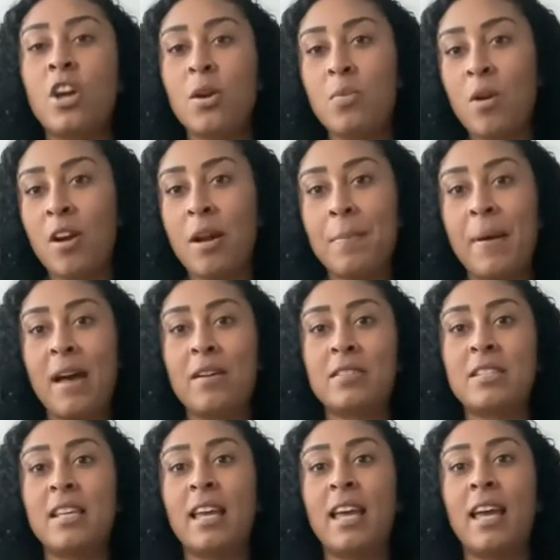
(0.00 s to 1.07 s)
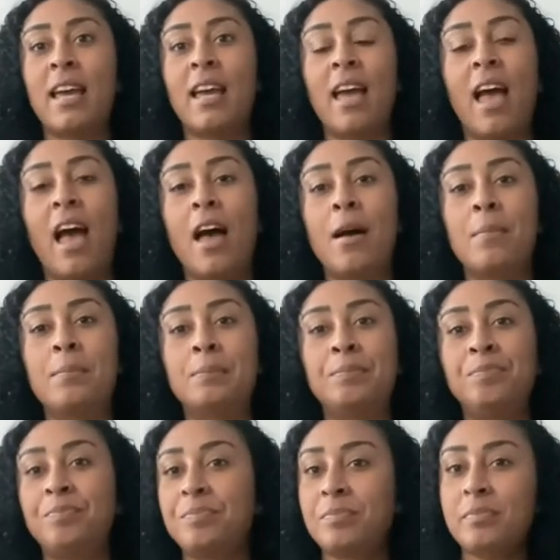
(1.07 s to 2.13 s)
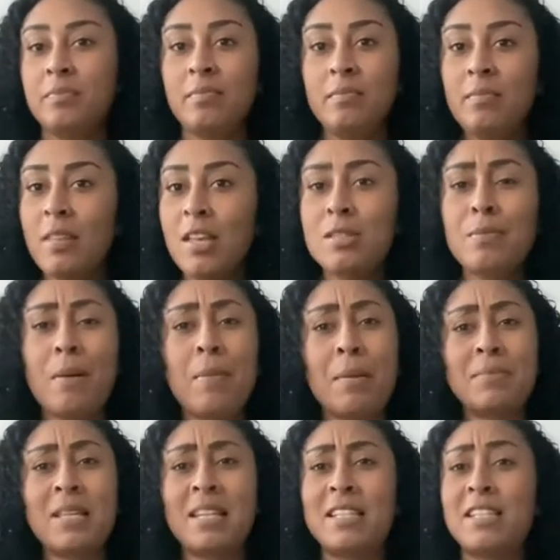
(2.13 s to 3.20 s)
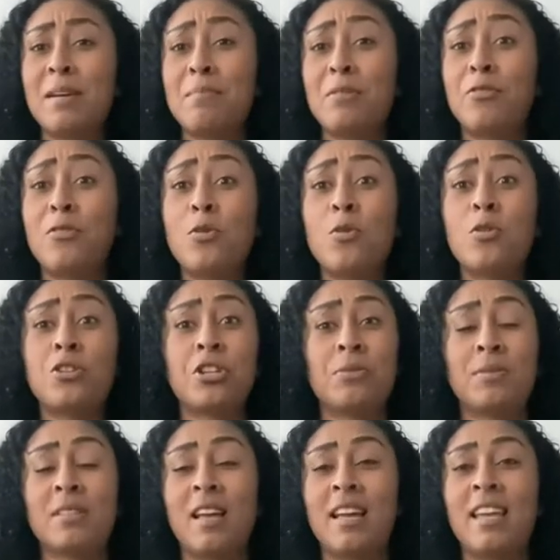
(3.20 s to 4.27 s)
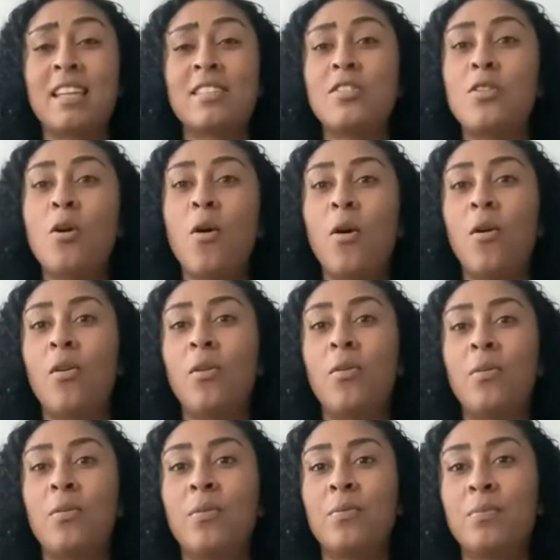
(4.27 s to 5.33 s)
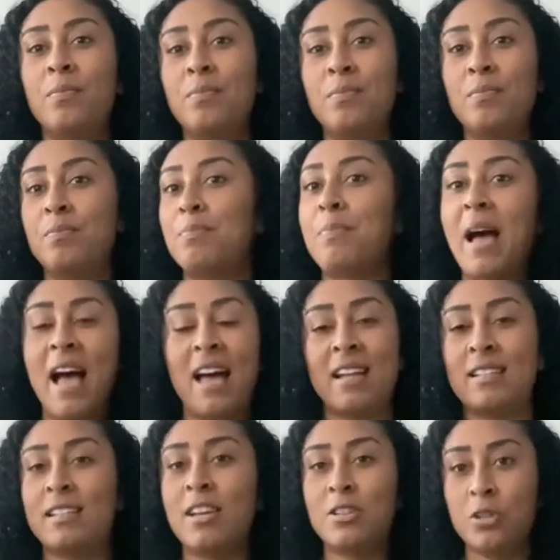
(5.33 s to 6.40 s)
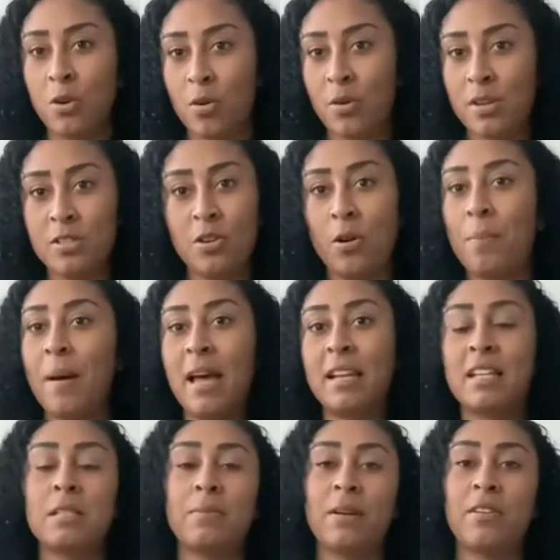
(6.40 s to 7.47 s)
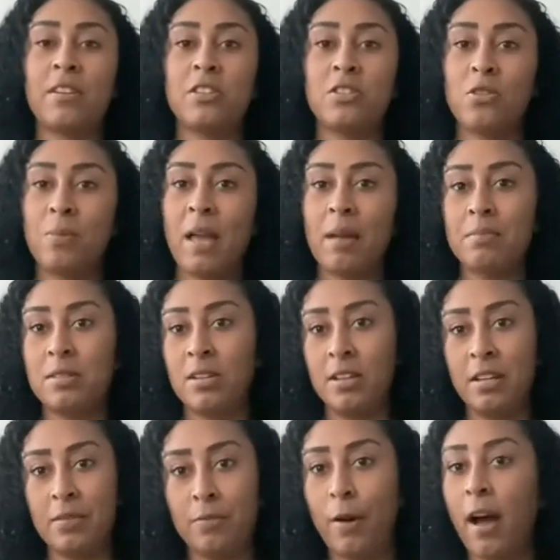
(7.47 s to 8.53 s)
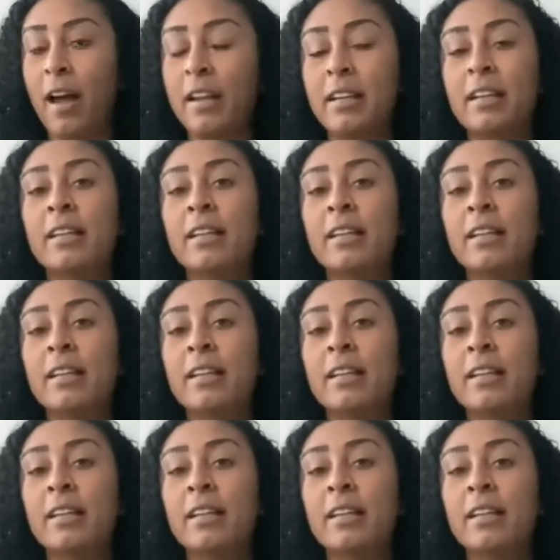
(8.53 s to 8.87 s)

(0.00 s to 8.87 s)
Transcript: worry about it. As my mum's had it done before, she was like, it's not bad at all, it's not a bad experience, you'll be absolutely fine.